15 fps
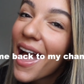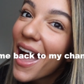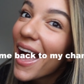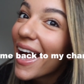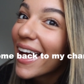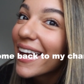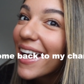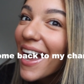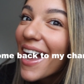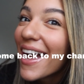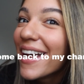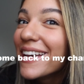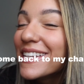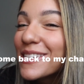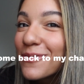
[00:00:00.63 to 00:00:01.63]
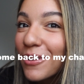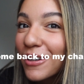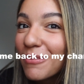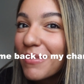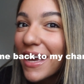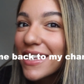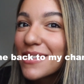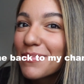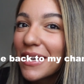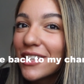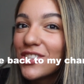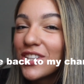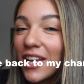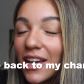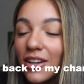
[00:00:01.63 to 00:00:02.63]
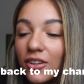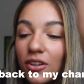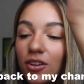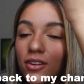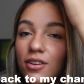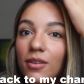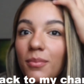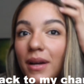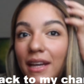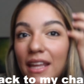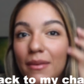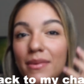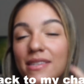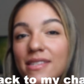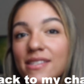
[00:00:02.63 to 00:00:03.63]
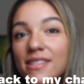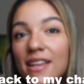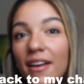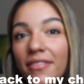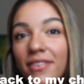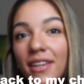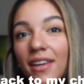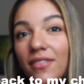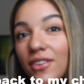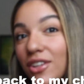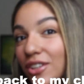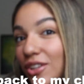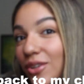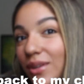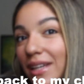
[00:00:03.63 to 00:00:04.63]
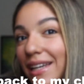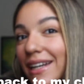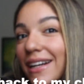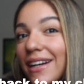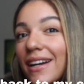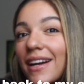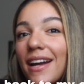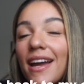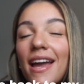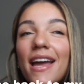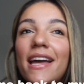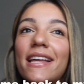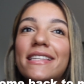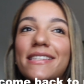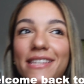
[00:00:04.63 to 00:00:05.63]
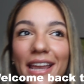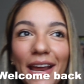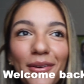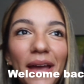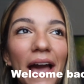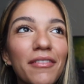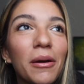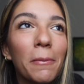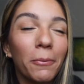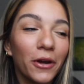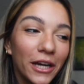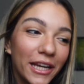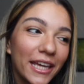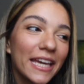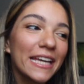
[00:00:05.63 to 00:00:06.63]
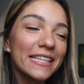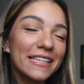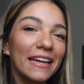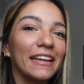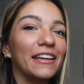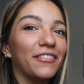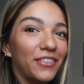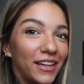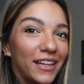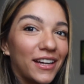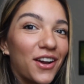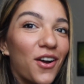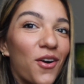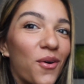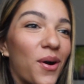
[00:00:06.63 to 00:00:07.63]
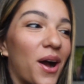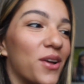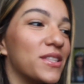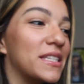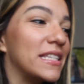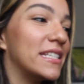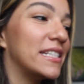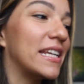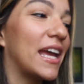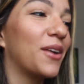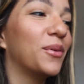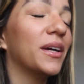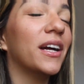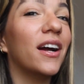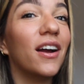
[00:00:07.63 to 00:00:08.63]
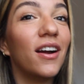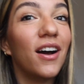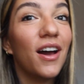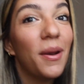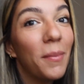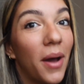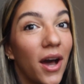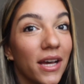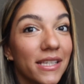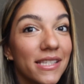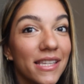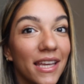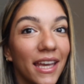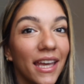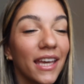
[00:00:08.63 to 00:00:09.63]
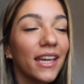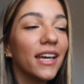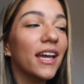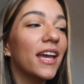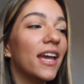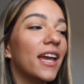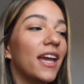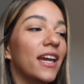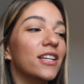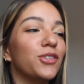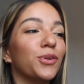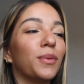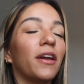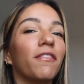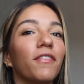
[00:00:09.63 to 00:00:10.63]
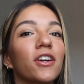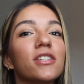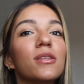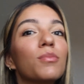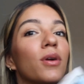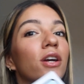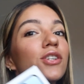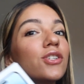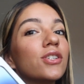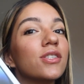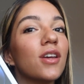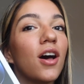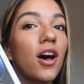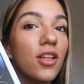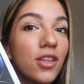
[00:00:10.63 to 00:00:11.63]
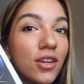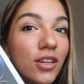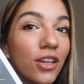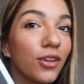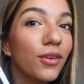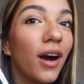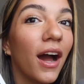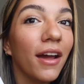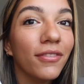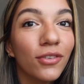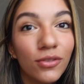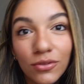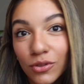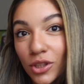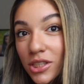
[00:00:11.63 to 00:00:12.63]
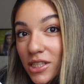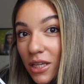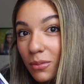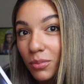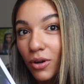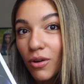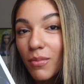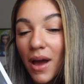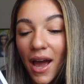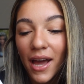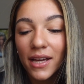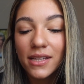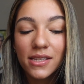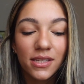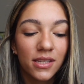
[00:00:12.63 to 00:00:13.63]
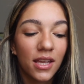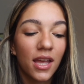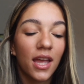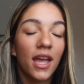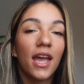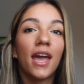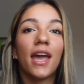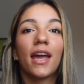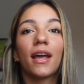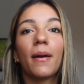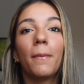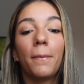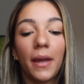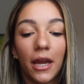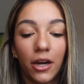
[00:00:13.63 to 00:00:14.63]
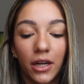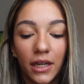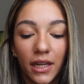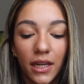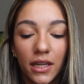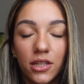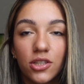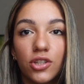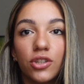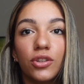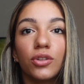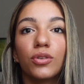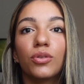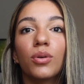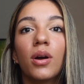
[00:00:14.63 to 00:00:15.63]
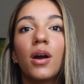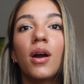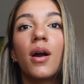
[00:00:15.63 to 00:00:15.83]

Hi guys, welcome back to my channel. My name is Stephanie if you're new here. Today we have a pretty exciting video. Today we are unboxing and doing my first impressions on the new iPhone 14 Pro Max and comparing it to